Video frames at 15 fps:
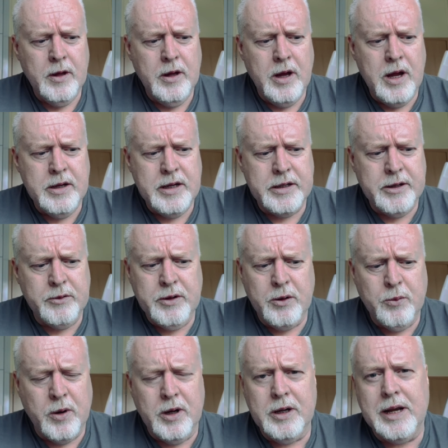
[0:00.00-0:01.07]
And I don't know
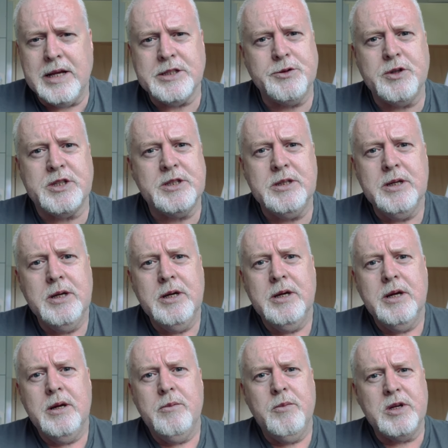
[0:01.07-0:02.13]
what Lazarus
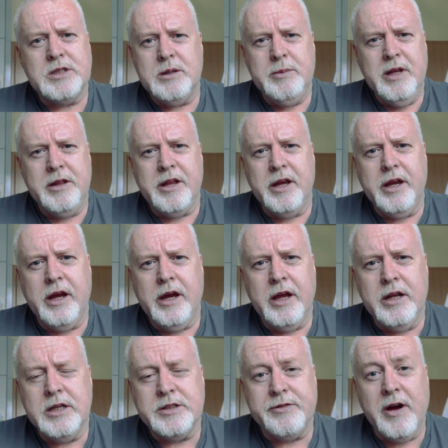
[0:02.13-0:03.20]
must have been thinking
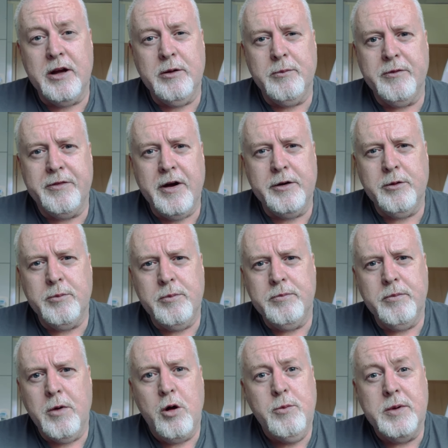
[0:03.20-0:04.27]
in his final
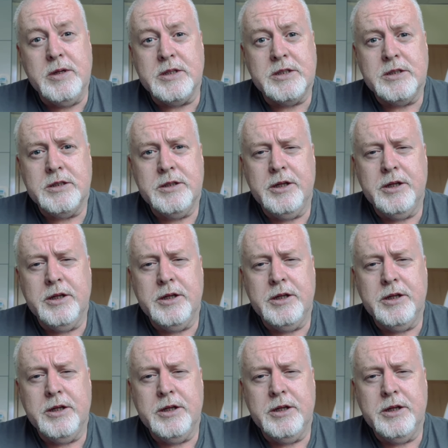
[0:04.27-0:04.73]
moments.